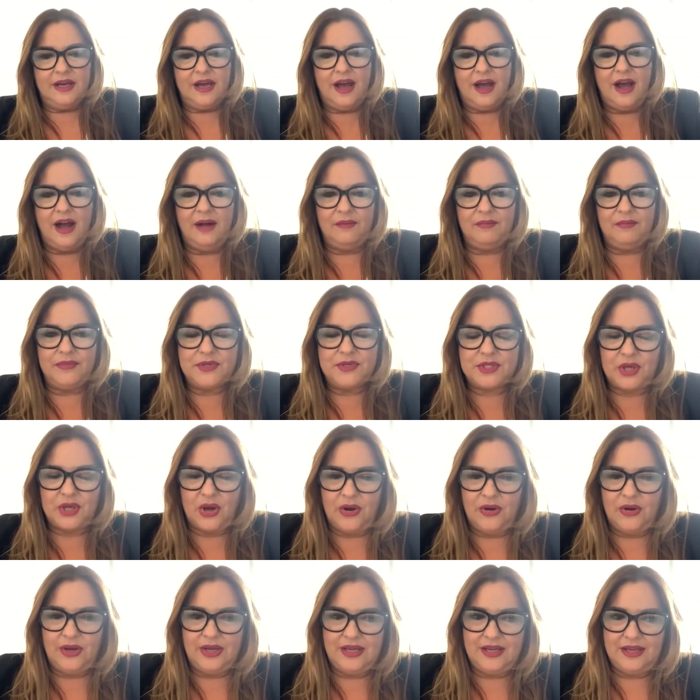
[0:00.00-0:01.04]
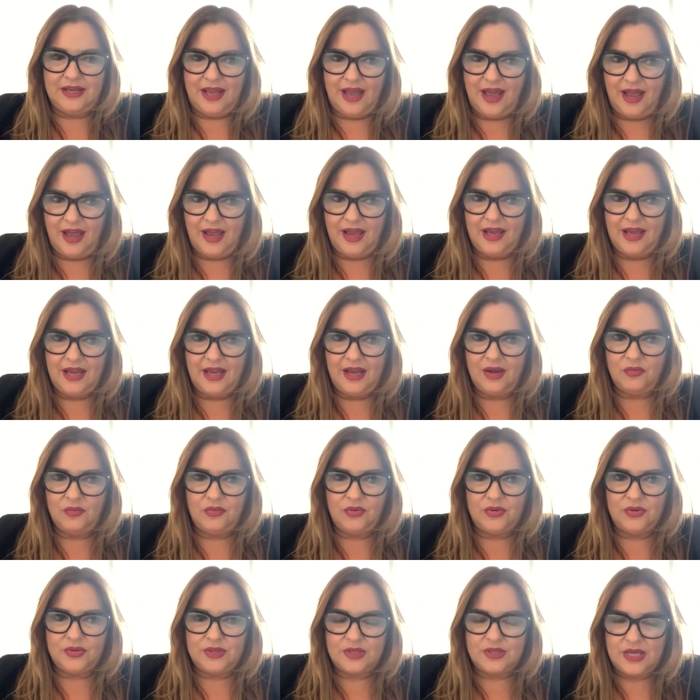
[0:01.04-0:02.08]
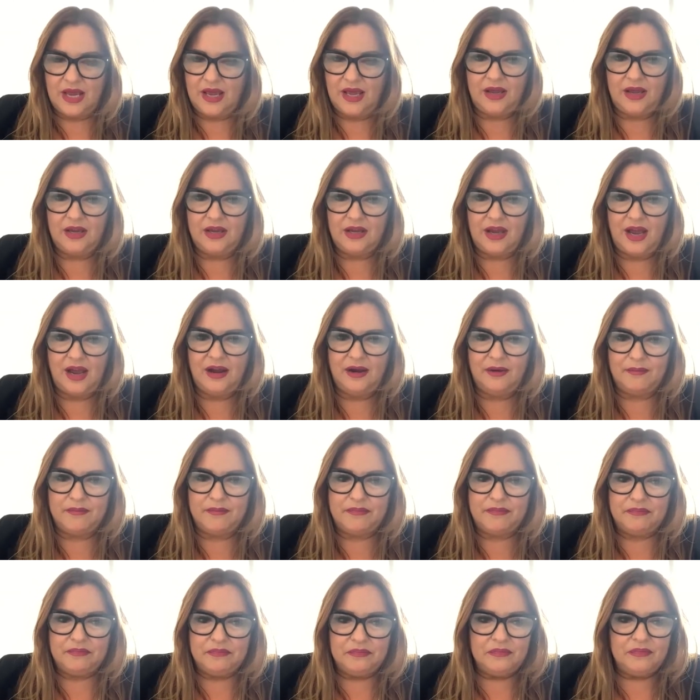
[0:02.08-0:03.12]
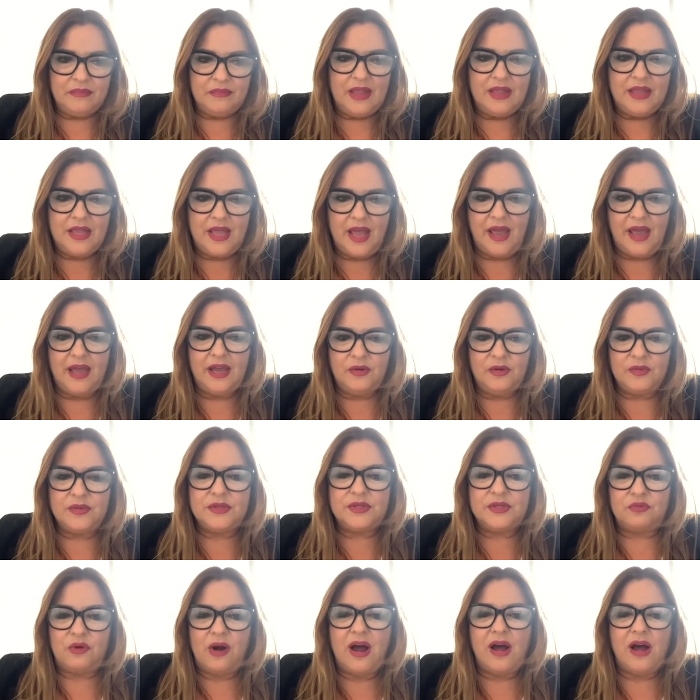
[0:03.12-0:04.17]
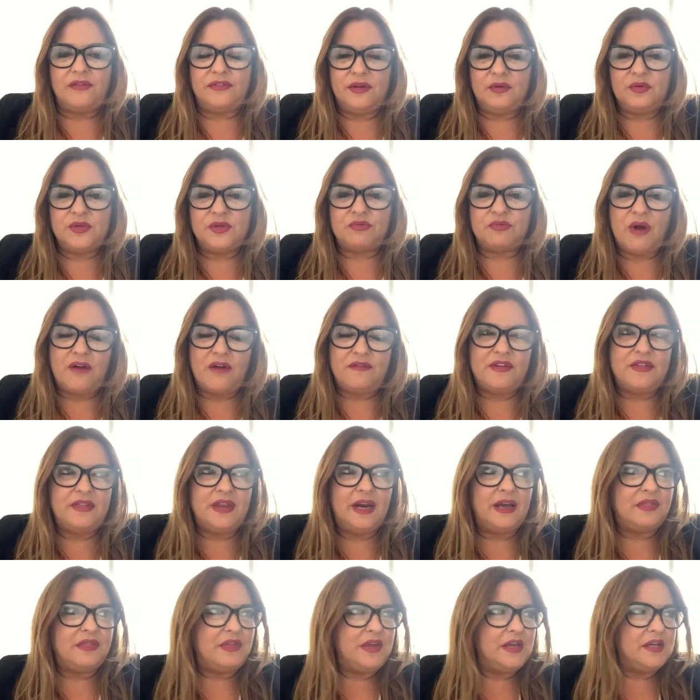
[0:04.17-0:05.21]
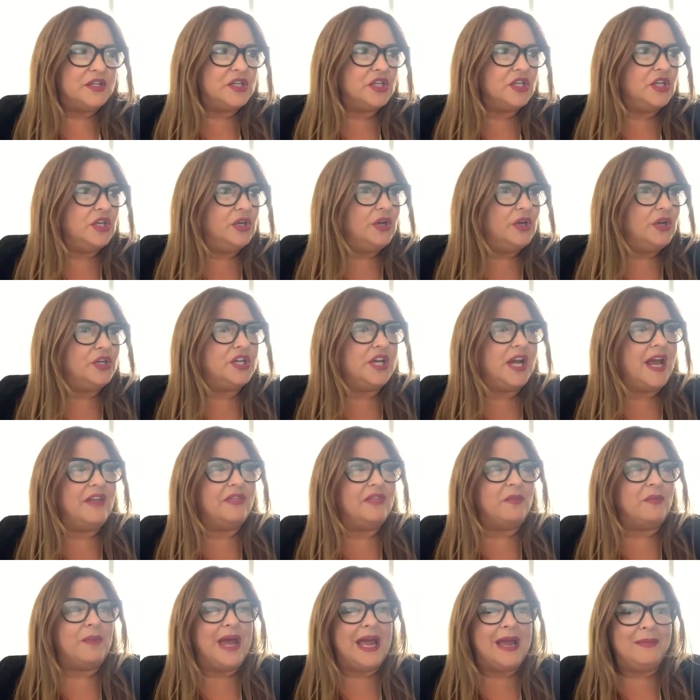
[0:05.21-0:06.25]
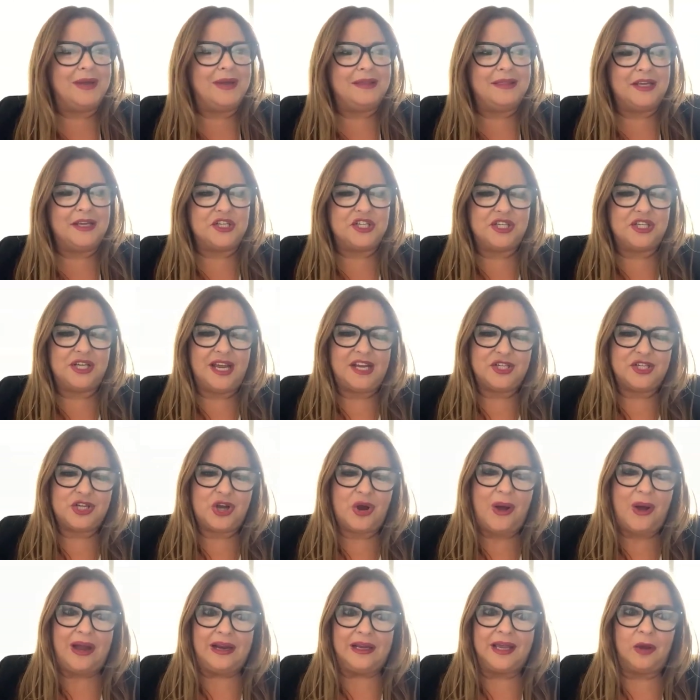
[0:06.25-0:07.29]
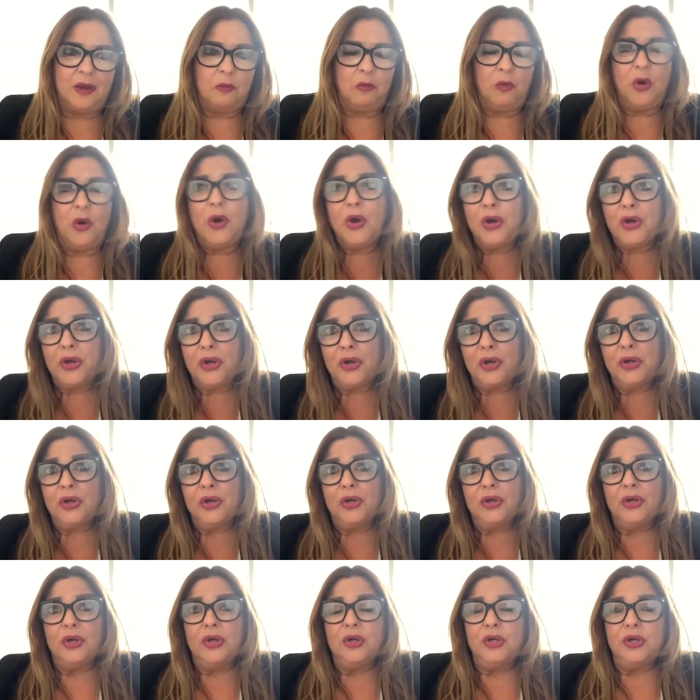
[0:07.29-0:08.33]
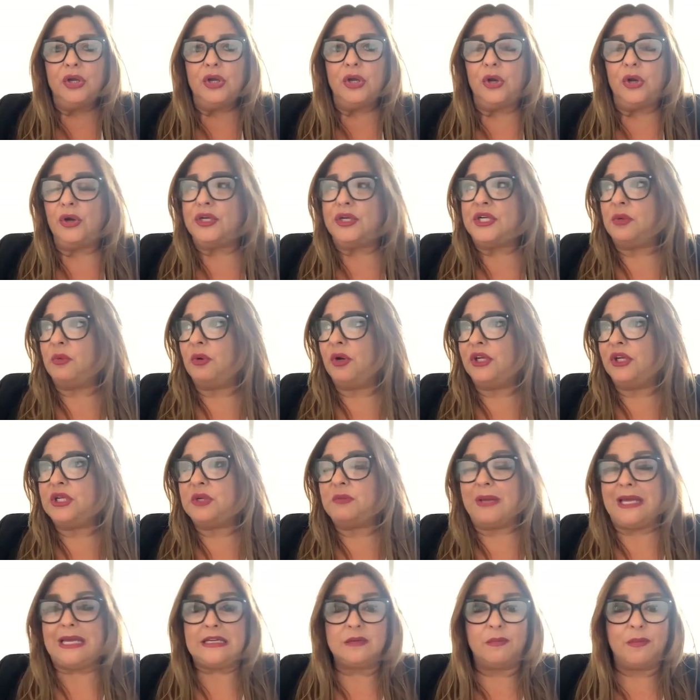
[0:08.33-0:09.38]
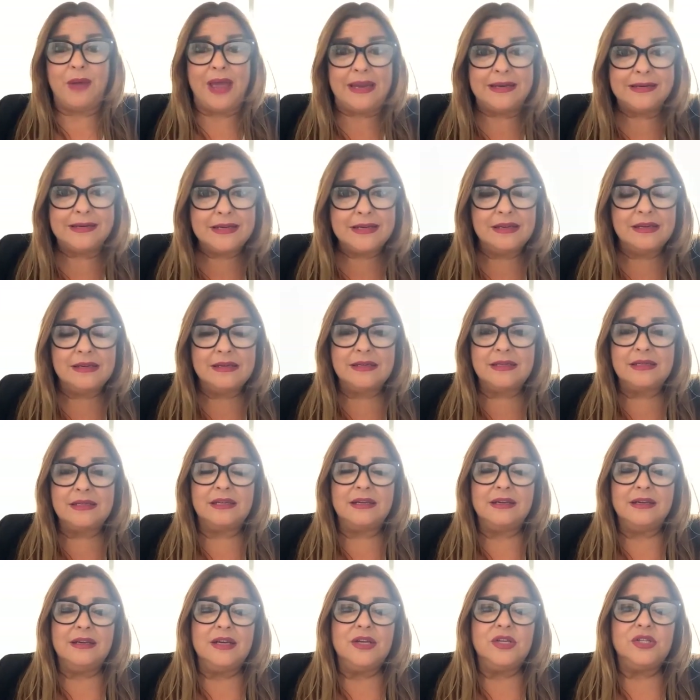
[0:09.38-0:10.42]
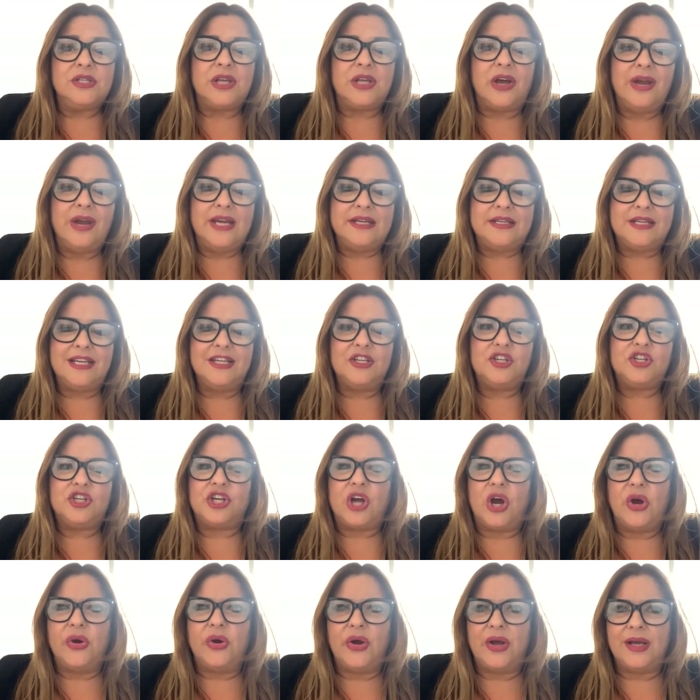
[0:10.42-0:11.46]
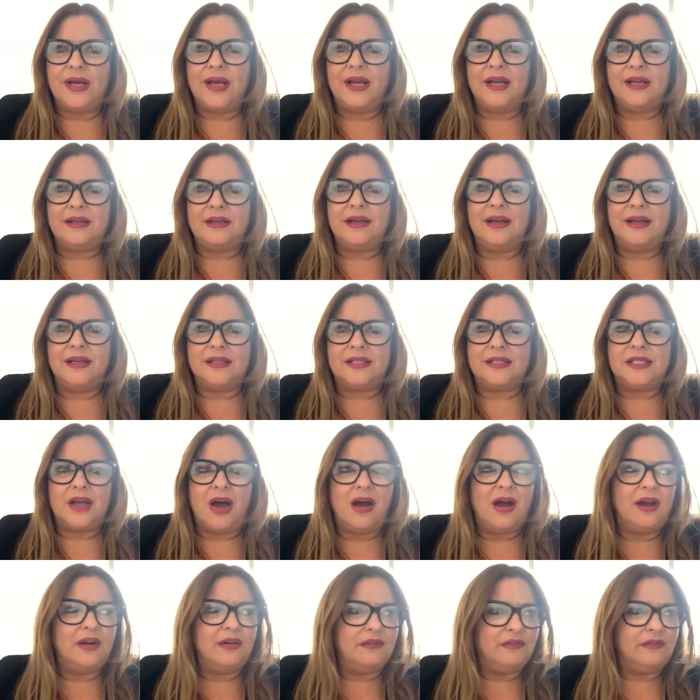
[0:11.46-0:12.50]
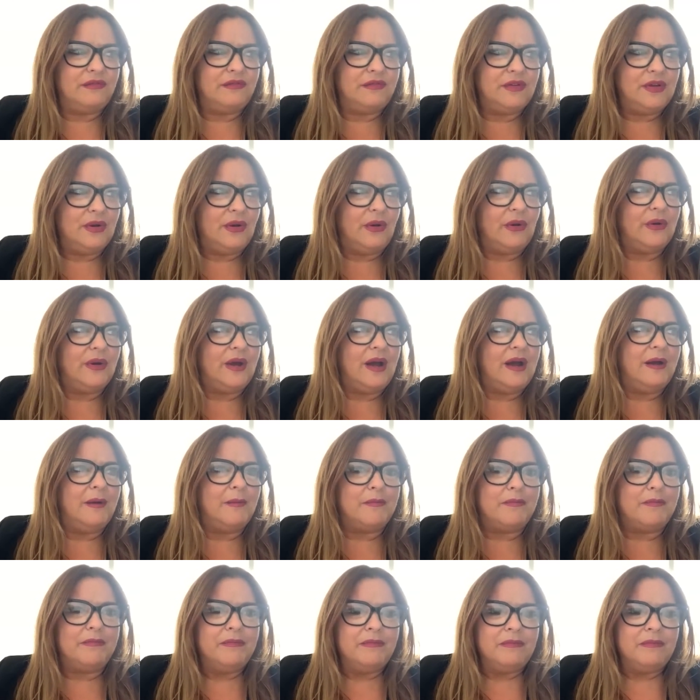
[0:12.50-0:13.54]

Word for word: um, so yeah, it was yeah, um, yeah, it was rough. It was rough. And then I think she, you know she had the baby, and then she had to go out and get work. You know, she wanted to be independent. Mm. So it did show a, a side of you know um,